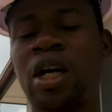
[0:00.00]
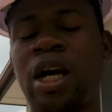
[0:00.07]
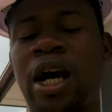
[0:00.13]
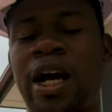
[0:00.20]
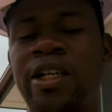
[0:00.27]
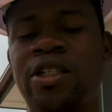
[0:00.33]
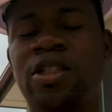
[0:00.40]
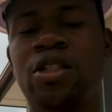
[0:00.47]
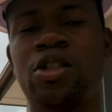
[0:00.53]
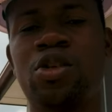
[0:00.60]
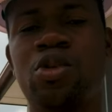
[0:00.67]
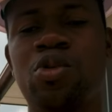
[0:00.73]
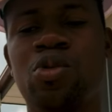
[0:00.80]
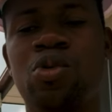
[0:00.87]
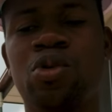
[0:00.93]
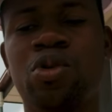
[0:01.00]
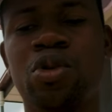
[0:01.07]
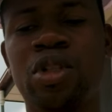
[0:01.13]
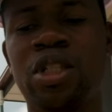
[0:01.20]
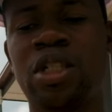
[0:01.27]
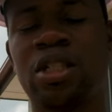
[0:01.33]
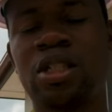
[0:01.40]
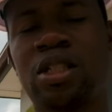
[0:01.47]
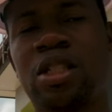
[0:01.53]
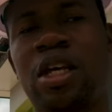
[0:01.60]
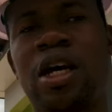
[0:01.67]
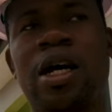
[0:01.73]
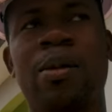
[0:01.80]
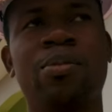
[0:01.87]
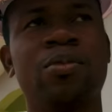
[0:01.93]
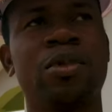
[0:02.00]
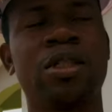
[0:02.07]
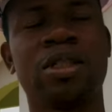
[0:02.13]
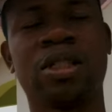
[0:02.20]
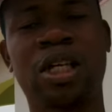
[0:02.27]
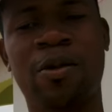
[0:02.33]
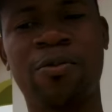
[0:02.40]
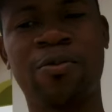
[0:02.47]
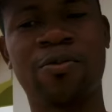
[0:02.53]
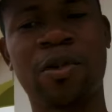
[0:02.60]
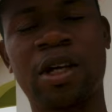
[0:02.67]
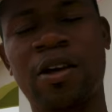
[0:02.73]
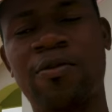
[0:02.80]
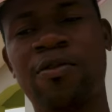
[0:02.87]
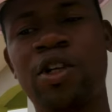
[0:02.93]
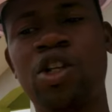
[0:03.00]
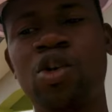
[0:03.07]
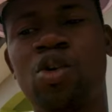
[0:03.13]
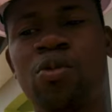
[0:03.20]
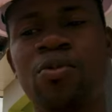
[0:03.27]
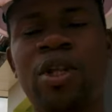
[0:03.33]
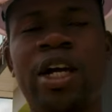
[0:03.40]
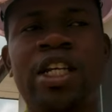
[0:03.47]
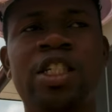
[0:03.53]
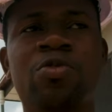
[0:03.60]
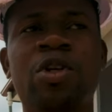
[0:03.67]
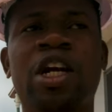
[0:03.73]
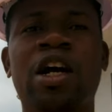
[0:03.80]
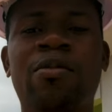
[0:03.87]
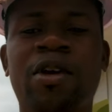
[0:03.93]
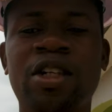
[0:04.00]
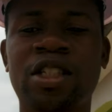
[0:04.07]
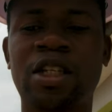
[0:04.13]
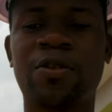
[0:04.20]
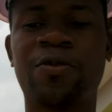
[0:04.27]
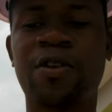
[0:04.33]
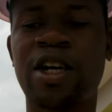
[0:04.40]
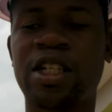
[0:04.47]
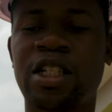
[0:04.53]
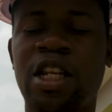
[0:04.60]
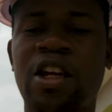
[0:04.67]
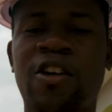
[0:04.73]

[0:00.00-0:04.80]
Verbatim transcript: as you noticed um, in some video i did speak about the first